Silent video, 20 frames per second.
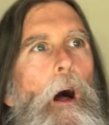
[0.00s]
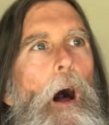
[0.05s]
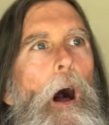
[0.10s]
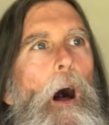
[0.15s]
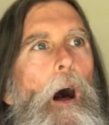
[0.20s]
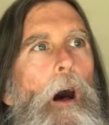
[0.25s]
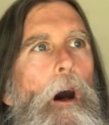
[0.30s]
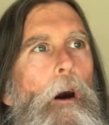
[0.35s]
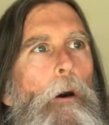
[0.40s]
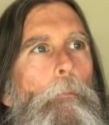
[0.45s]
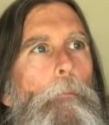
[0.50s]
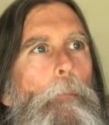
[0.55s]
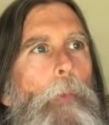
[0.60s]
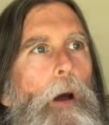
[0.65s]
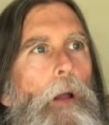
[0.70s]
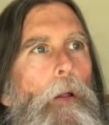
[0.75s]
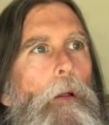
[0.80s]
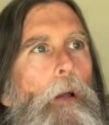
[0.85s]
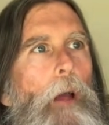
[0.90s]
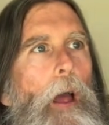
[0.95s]
Um,
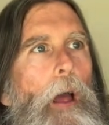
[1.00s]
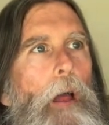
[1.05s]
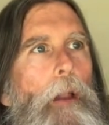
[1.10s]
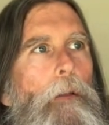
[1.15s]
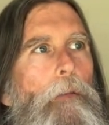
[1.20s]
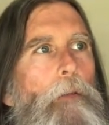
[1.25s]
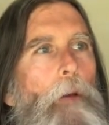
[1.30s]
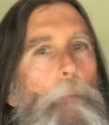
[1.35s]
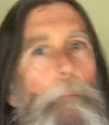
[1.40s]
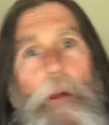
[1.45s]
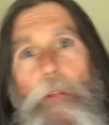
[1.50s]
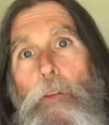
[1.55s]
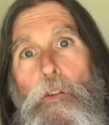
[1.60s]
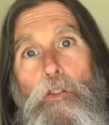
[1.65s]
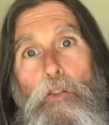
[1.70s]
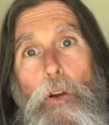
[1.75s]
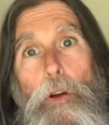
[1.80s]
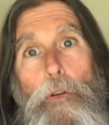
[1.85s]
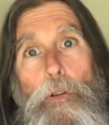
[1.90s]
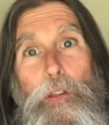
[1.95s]
but and but the
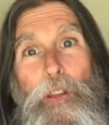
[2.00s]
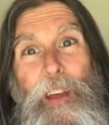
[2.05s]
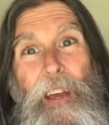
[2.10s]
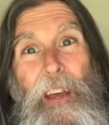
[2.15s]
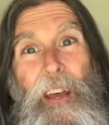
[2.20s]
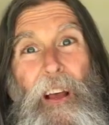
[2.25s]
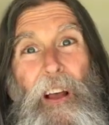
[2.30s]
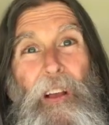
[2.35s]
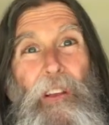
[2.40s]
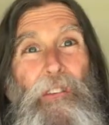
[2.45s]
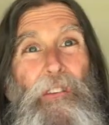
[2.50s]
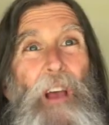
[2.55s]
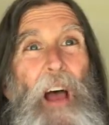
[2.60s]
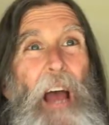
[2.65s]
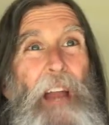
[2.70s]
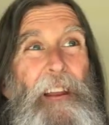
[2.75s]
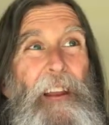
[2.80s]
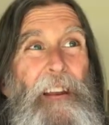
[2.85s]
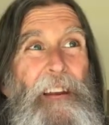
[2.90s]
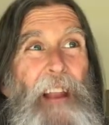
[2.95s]
truth is,
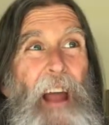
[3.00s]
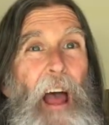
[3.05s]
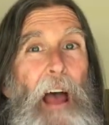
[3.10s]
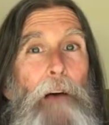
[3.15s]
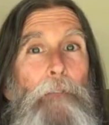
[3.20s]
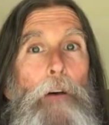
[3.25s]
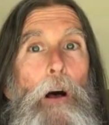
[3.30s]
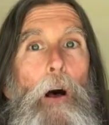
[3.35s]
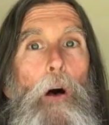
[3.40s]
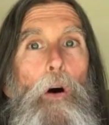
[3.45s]
I didn't have a